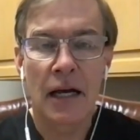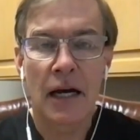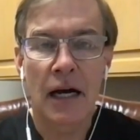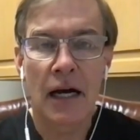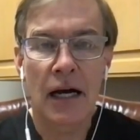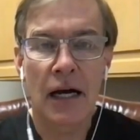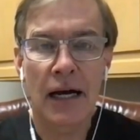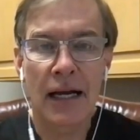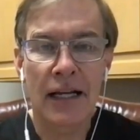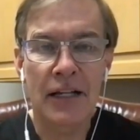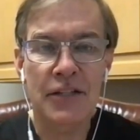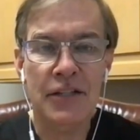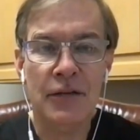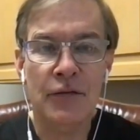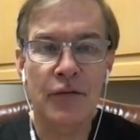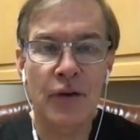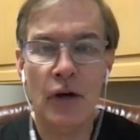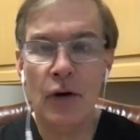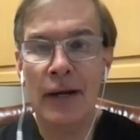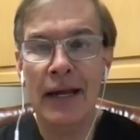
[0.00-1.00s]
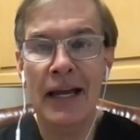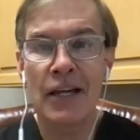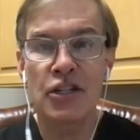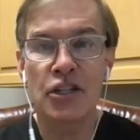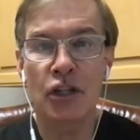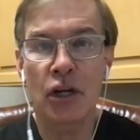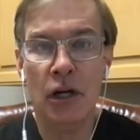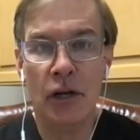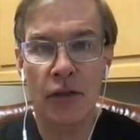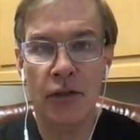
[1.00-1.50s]
Uh, it's a
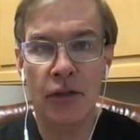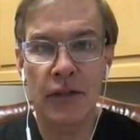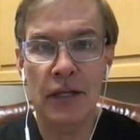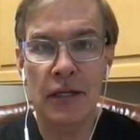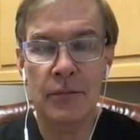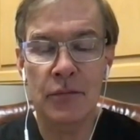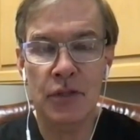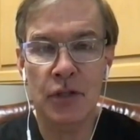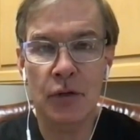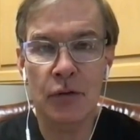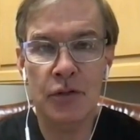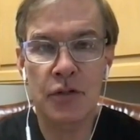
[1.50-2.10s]
variation on a theme, so